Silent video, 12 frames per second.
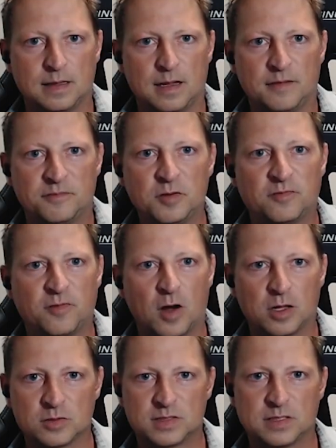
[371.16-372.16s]
if you
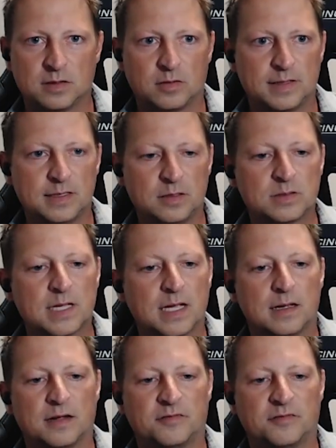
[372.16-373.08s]
follow security news, I,